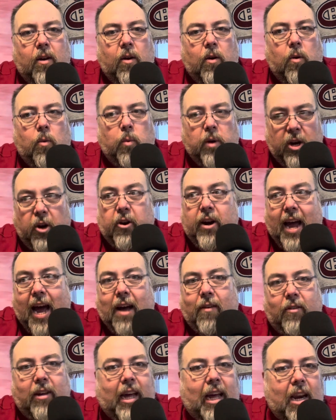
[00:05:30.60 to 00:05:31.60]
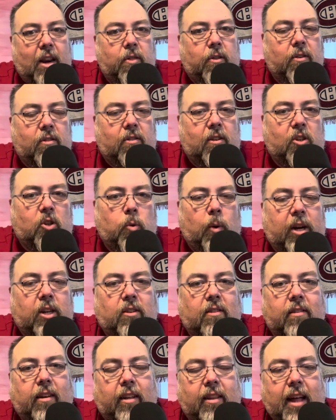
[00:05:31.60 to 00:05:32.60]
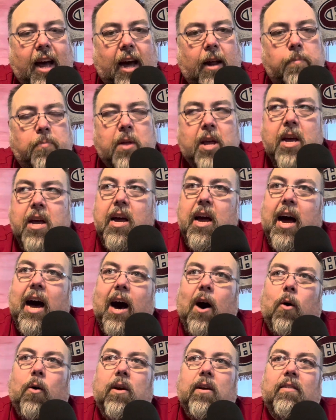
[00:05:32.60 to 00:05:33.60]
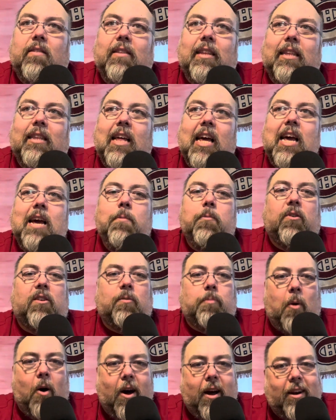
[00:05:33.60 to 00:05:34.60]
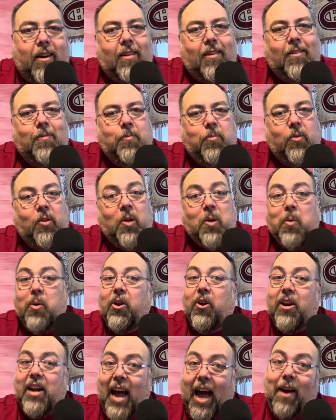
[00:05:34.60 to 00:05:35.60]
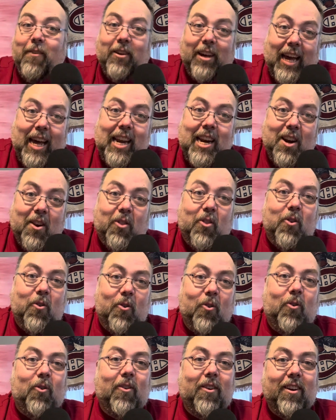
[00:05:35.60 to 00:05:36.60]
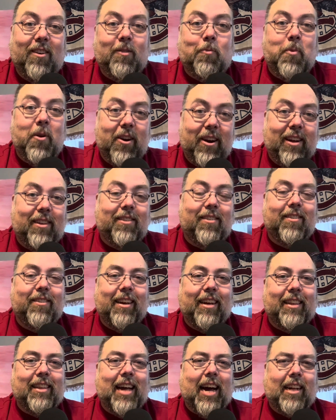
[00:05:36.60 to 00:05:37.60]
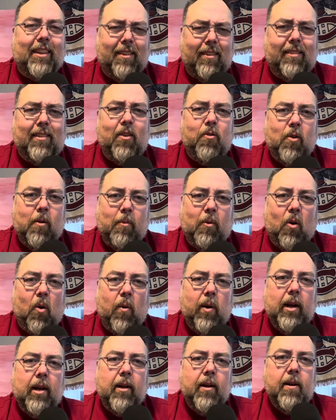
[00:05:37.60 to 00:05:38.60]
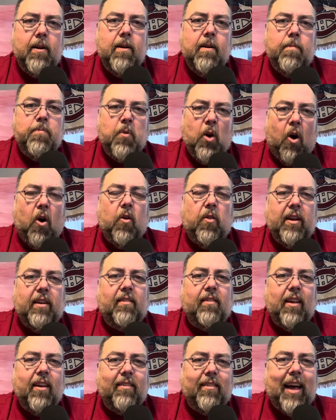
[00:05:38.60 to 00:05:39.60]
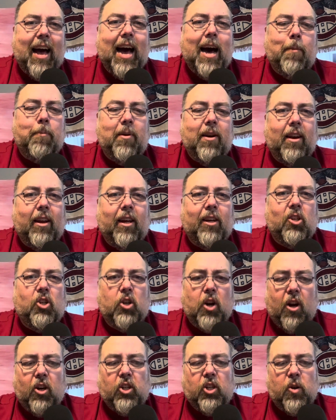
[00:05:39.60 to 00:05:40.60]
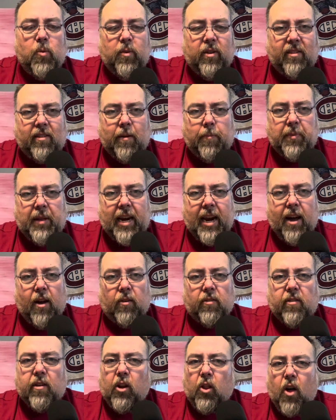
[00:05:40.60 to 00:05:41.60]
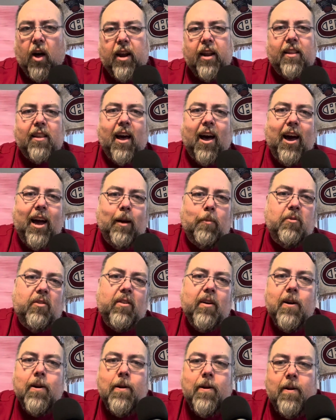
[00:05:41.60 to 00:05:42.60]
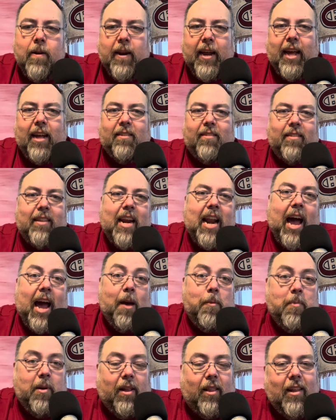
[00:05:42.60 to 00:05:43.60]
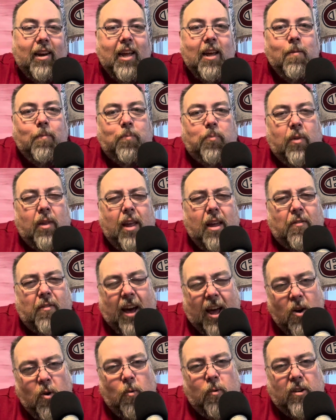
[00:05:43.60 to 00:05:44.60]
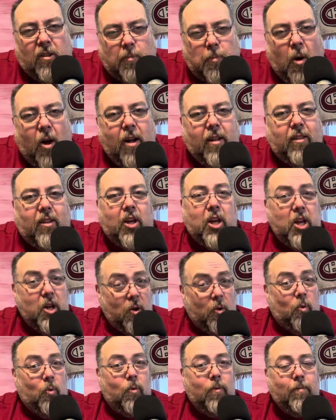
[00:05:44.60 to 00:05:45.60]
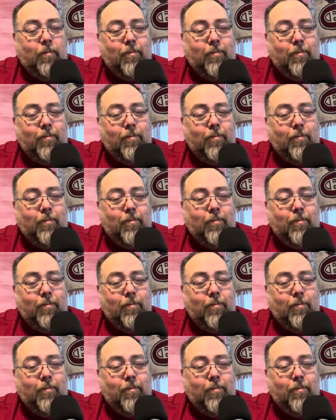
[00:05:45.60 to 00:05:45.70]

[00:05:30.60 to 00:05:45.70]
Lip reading: when you're navigating through situations like that? How does the team respond when you're navigating through experiences like that? Do you see where I'm going? All these things happen in conjunction with something else. And a lot of times it's deniability. If I don't respond to you,